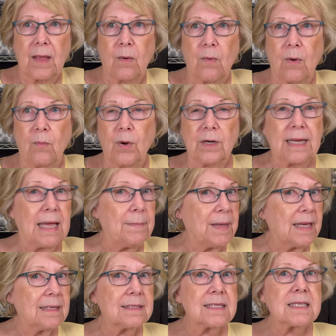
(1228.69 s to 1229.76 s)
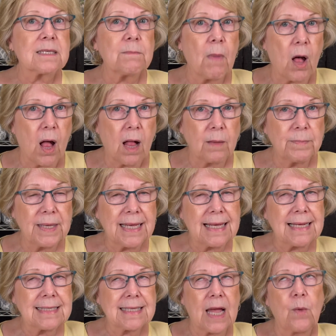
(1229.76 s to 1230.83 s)
We're keeping it small
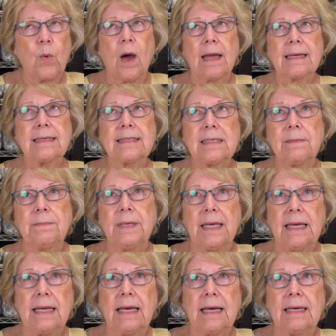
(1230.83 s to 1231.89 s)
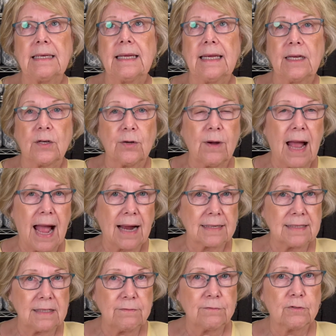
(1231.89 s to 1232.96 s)
because I want it to be an
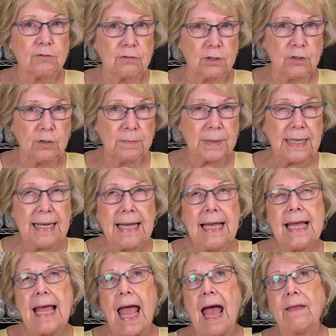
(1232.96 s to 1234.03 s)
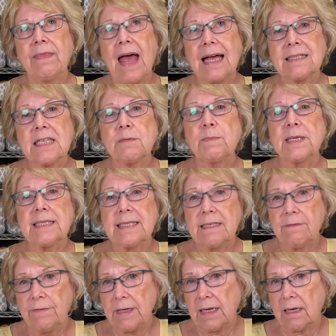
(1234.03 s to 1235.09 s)
interactive group, and that's
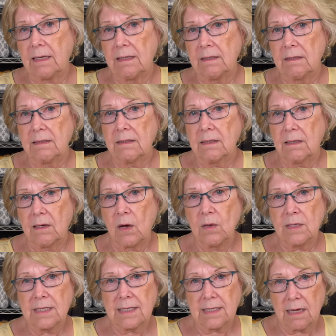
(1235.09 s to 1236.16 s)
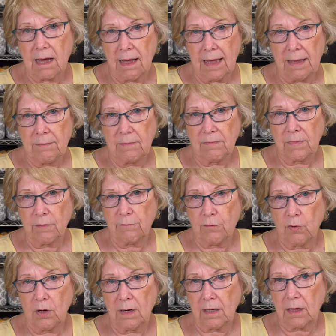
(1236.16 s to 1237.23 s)
Pacific Coast time, the
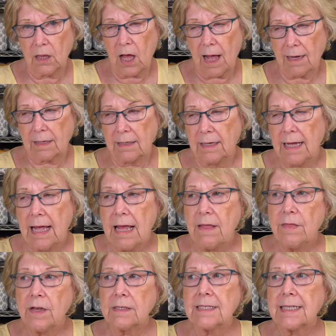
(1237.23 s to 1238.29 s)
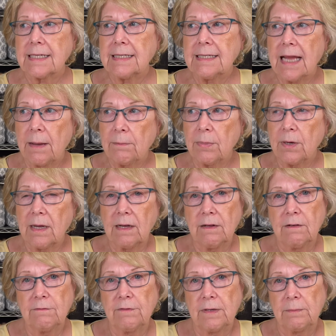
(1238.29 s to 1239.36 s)
4 o'clock. There's a number
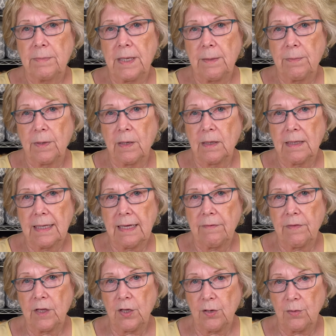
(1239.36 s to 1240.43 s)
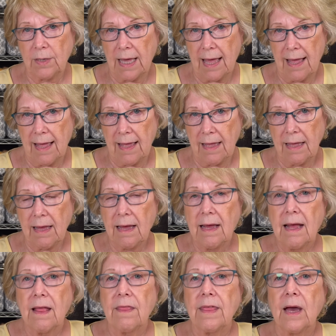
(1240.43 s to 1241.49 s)
of people in the UK
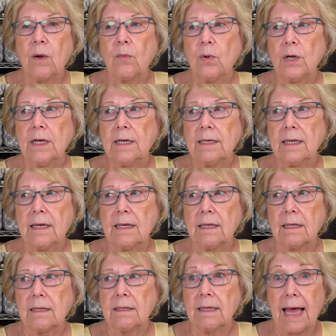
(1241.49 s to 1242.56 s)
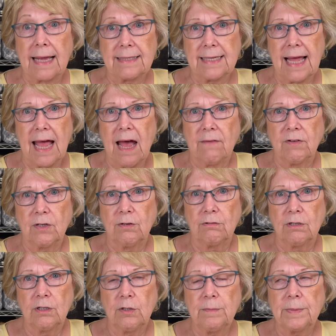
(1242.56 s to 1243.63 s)
that would like to have a
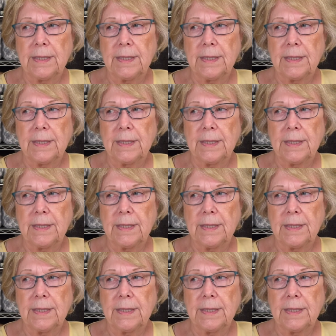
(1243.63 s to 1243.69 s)
group,